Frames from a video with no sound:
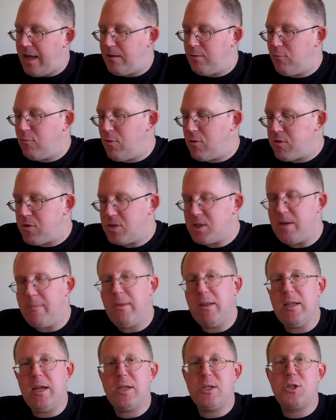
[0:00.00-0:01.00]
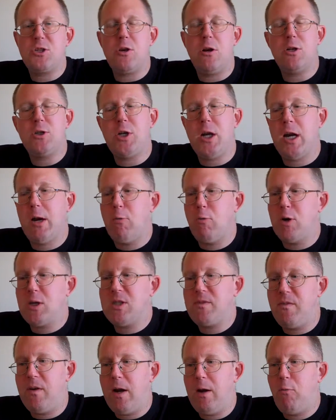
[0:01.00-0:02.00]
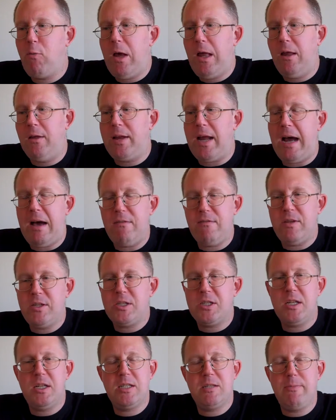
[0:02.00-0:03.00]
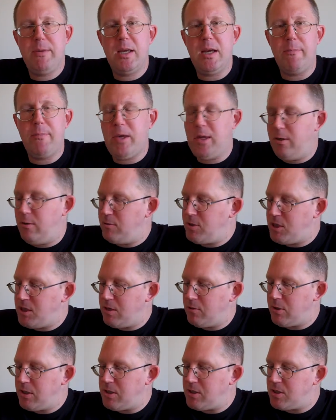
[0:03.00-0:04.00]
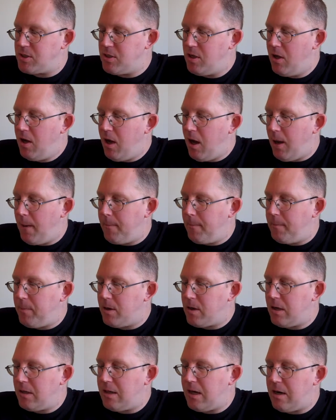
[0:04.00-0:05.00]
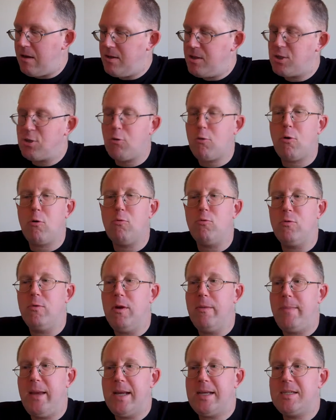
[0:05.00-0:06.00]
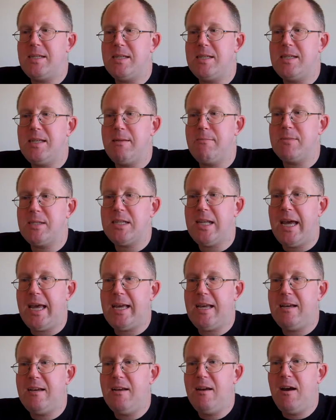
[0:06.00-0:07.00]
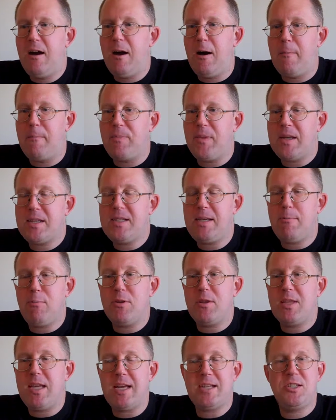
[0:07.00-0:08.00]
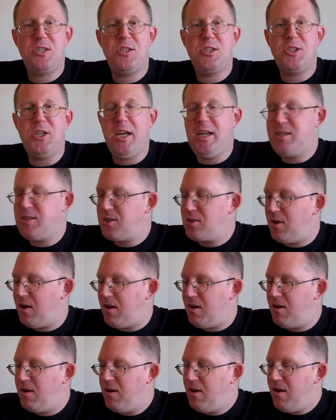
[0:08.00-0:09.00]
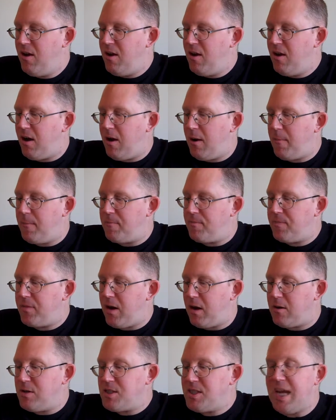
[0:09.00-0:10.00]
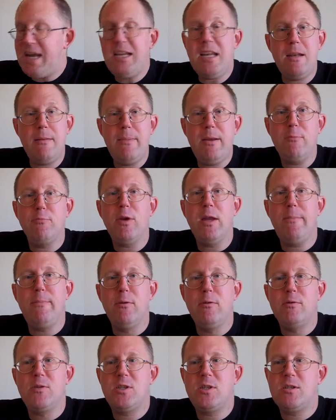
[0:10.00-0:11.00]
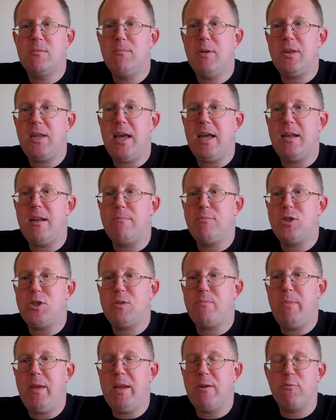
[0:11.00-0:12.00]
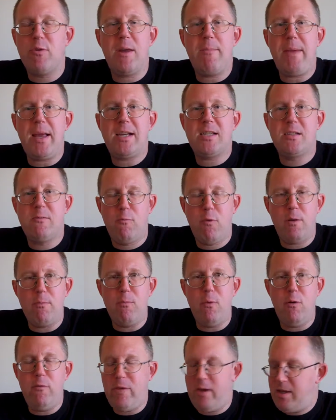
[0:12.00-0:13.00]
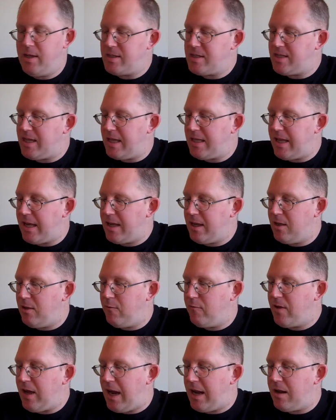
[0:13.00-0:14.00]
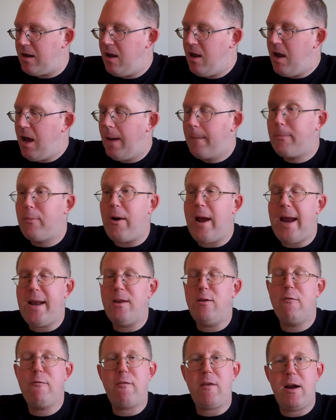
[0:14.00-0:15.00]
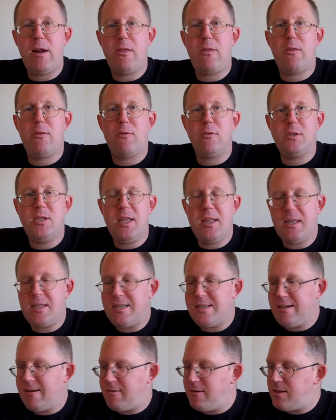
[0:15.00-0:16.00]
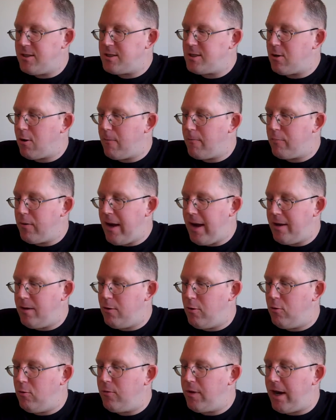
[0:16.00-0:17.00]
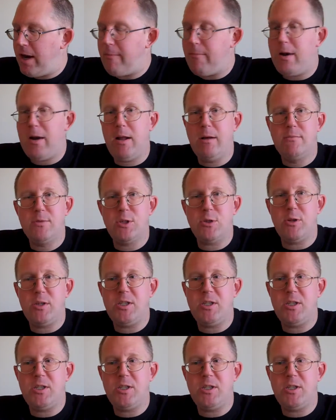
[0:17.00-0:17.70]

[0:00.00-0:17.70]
And with something like Star Trek, it works very well, and obviously it's becoming a new series. But a lot of these horror remakes, it seems like, except with Texas Chainsaw, are intended to be reboots, but they end up just being remakes of one movie. It's not like you've got a brand new Friday the 13th series or a brand new Nightmare on Elm